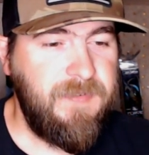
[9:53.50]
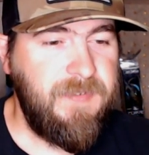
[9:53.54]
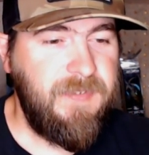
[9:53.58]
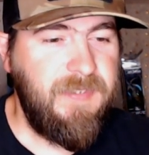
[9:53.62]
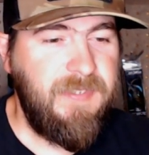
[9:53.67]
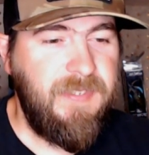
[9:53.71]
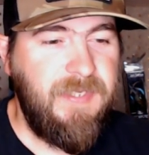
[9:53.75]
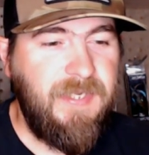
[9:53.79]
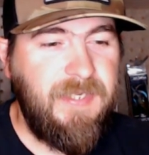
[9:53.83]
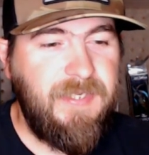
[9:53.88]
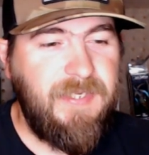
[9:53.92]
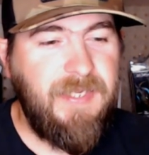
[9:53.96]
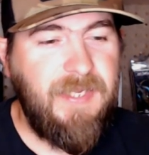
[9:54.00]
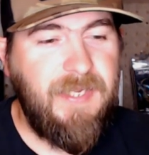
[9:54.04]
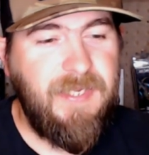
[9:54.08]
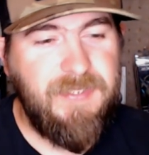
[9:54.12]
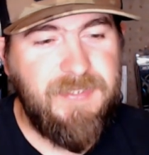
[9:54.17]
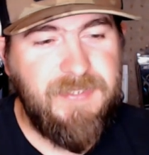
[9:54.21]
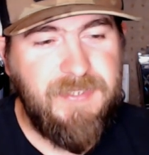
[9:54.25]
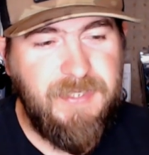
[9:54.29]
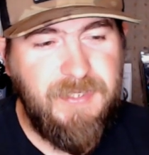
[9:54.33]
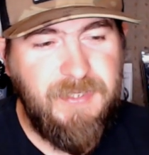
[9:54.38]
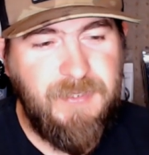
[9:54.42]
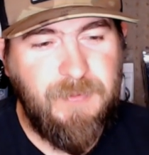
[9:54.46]
Heck
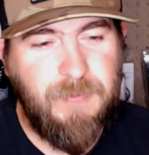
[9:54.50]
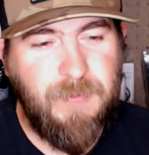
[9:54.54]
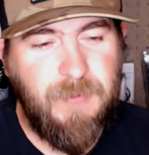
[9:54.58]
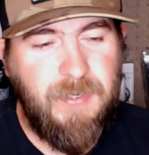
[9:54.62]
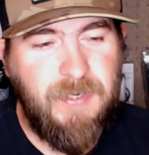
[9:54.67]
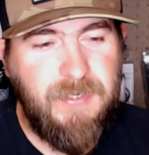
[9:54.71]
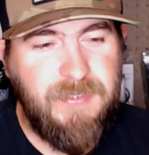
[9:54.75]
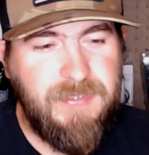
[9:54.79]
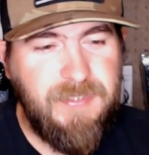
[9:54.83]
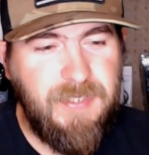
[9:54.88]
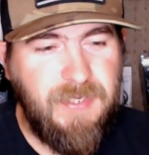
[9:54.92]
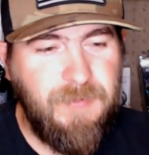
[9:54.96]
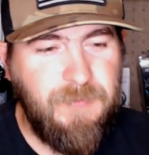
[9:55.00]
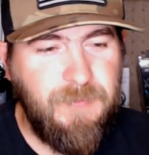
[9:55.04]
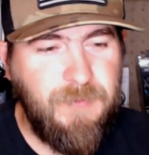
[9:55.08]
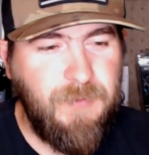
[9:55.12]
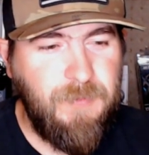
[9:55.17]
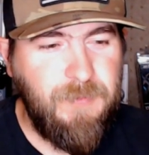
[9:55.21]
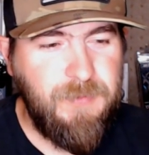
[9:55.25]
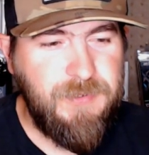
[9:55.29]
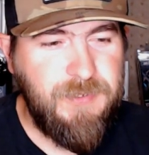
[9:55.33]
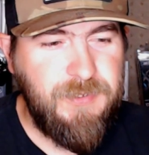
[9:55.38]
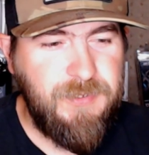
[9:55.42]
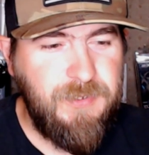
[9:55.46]
yes, and Chris, I don't know
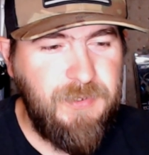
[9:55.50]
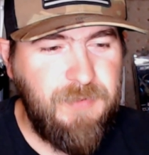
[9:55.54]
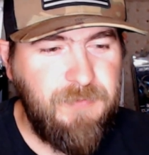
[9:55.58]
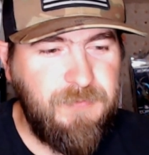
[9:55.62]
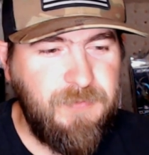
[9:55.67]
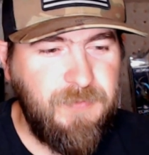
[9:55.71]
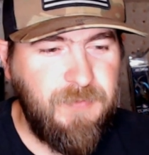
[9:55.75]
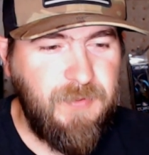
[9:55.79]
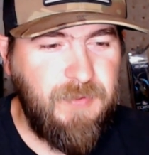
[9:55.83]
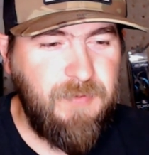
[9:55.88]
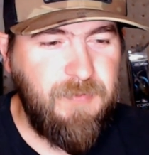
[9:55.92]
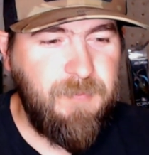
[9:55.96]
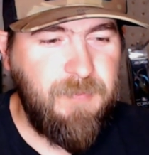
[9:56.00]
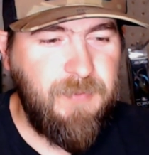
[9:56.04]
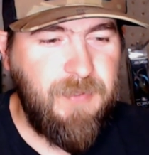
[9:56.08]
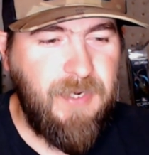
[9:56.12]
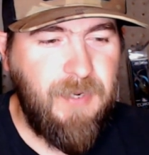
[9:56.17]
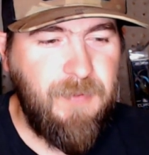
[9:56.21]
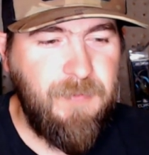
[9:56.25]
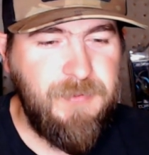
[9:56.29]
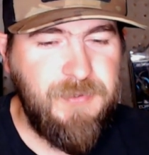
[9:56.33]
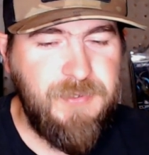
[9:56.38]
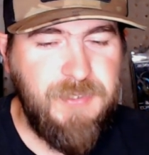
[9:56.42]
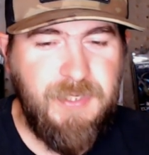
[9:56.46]
what you do for a living, but
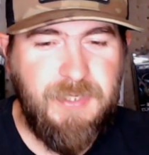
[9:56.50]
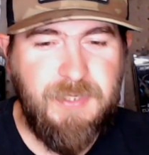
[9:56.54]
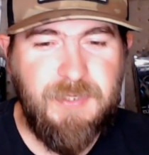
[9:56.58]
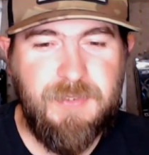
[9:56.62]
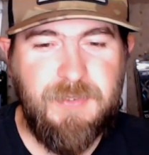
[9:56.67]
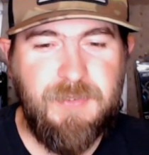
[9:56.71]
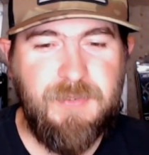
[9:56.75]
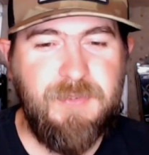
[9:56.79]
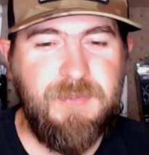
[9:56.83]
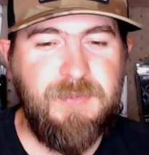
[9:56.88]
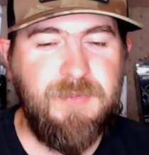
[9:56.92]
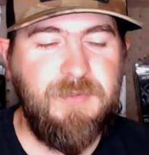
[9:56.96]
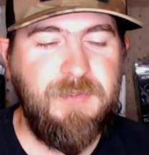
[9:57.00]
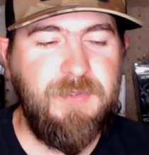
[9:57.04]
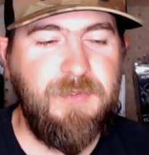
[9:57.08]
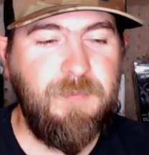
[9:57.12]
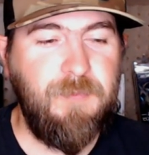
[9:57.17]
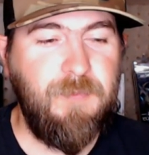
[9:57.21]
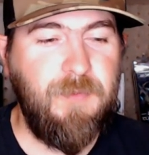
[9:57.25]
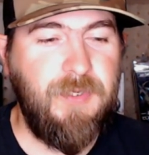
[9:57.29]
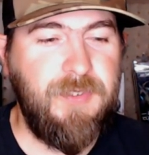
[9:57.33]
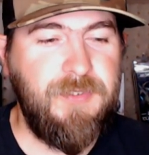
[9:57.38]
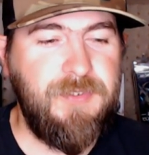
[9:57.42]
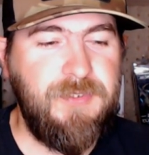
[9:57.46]
I wish I could you, you
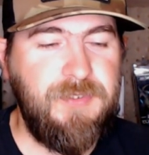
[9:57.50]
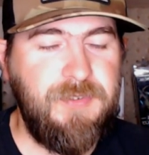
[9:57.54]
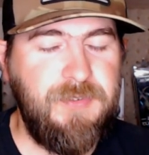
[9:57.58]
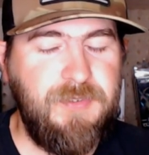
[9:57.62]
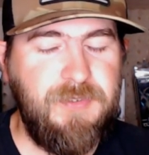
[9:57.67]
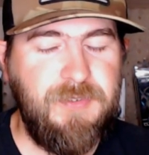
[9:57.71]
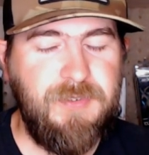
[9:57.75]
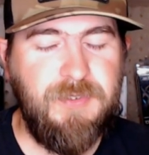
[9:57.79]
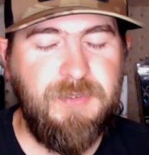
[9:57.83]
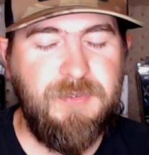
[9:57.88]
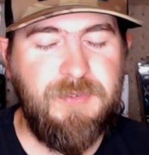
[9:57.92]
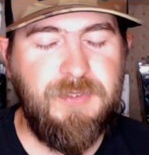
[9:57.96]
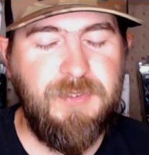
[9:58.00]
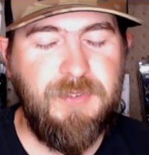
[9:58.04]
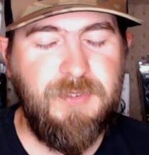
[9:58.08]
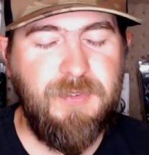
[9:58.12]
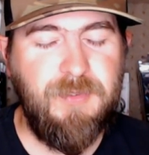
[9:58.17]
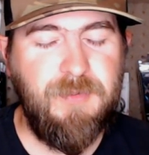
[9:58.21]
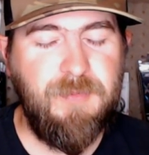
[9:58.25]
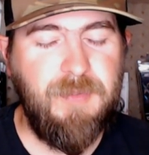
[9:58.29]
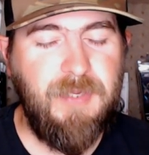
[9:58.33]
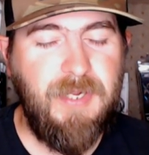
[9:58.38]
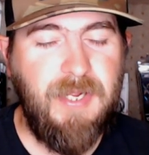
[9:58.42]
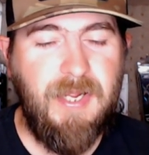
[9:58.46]
watch
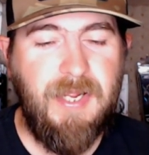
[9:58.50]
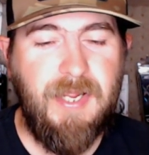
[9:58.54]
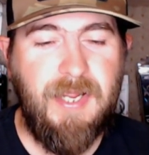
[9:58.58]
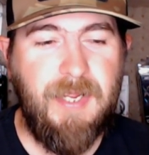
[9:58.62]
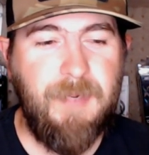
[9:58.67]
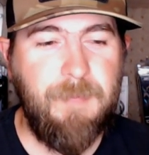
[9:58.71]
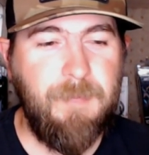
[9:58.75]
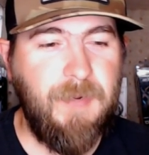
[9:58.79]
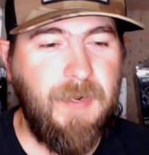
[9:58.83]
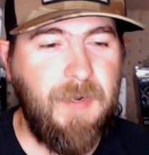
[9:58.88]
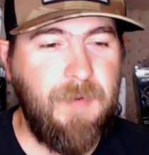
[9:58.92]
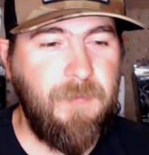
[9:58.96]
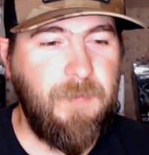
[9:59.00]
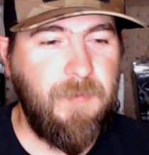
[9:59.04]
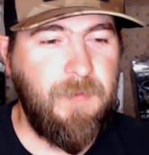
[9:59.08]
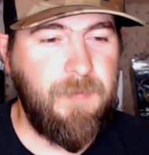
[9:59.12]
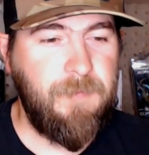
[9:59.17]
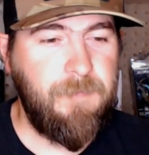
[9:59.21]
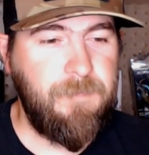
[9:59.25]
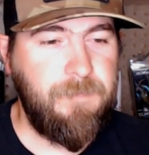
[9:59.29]
YouTube at my work.